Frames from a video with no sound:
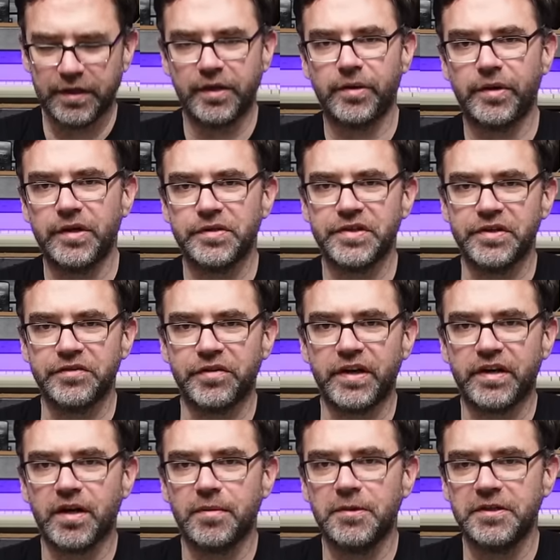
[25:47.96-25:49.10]
Now I also tried a
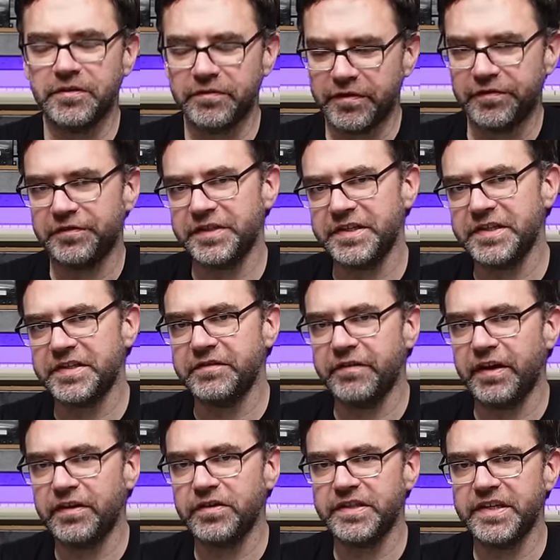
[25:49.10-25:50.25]
couple of different resistor
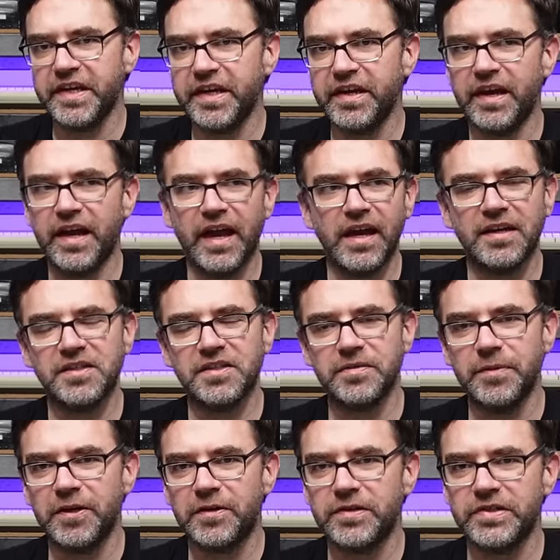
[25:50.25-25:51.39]
values here, and to
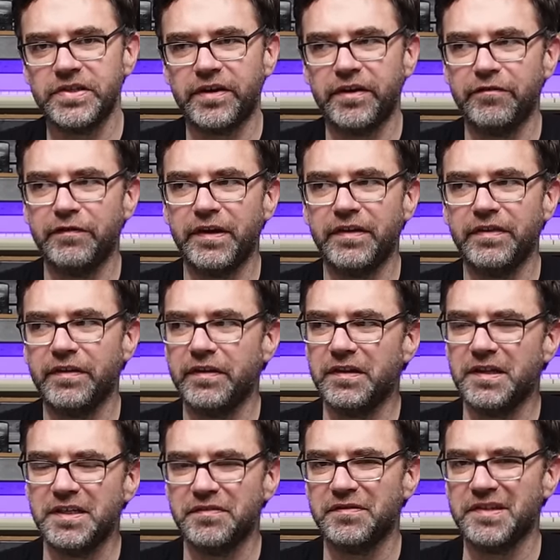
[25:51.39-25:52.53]
be honest I found that the
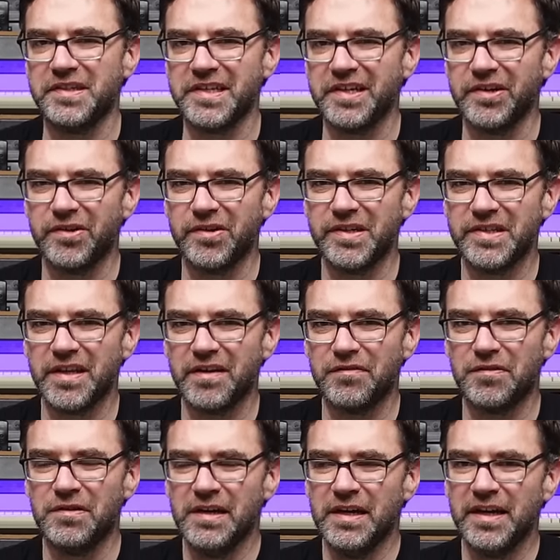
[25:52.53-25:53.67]
difference in noise
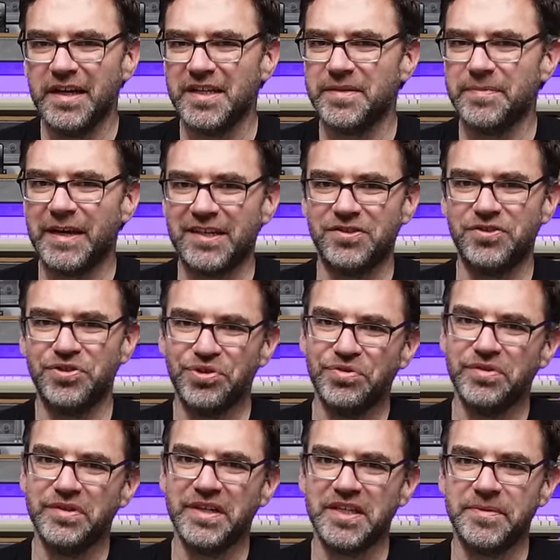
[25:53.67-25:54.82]
level is about
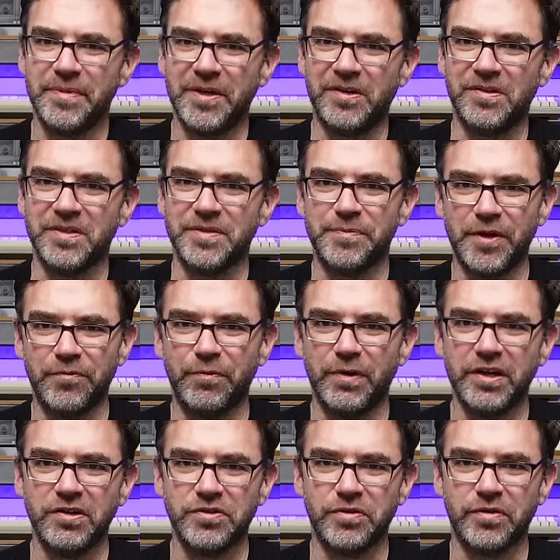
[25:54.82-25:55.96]
2 decibels, but when
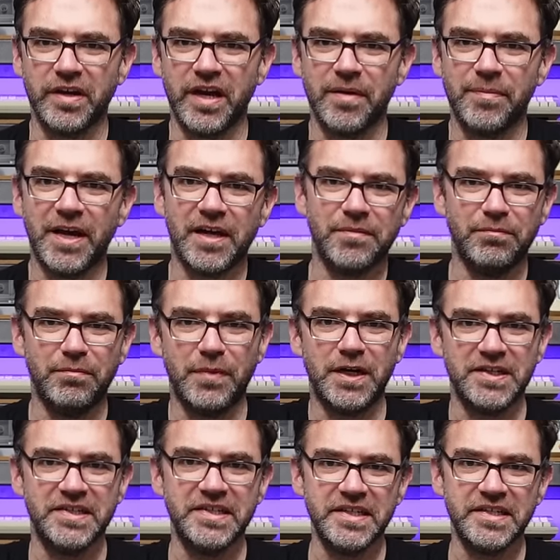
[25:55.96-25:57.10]
you're talking about
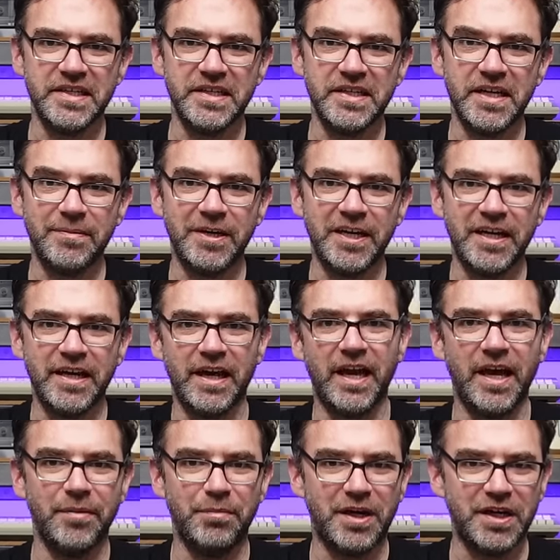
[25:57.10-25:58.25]
minus 60 dB
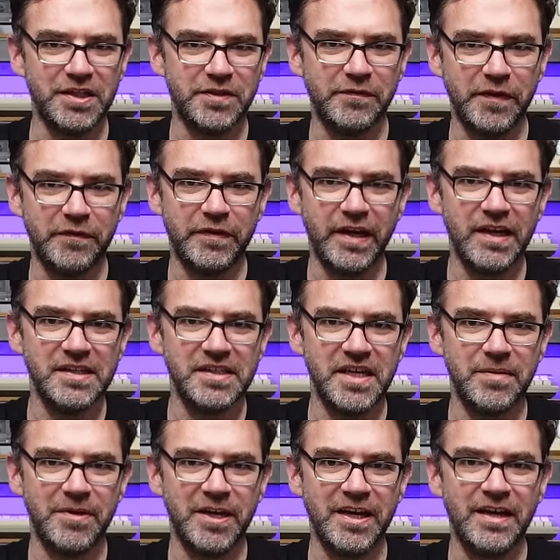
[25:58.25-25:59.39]
and minus 58
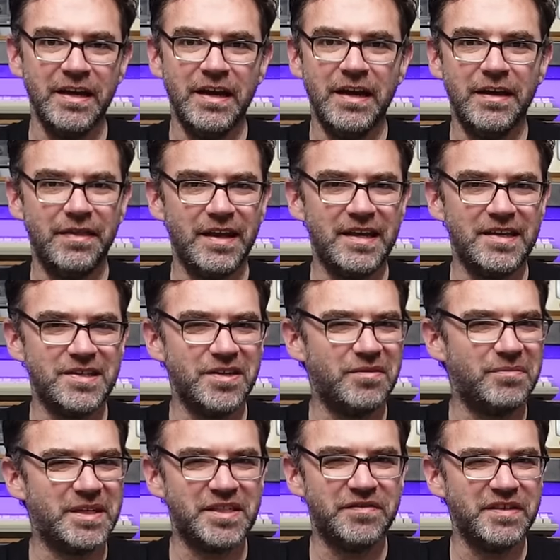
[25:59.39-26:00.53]
dB, there's not
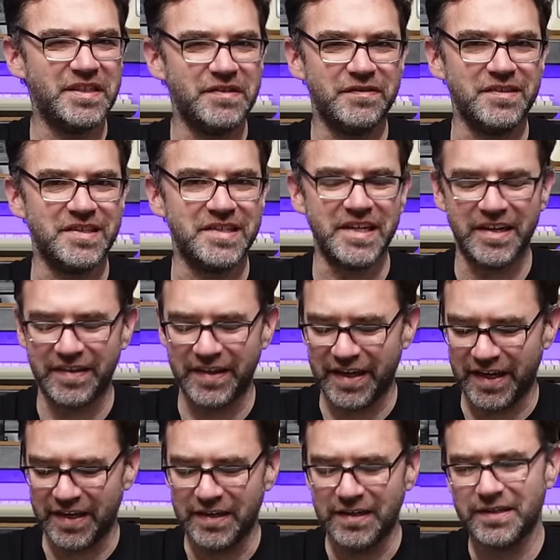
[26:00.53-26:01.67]
much of a difference down there.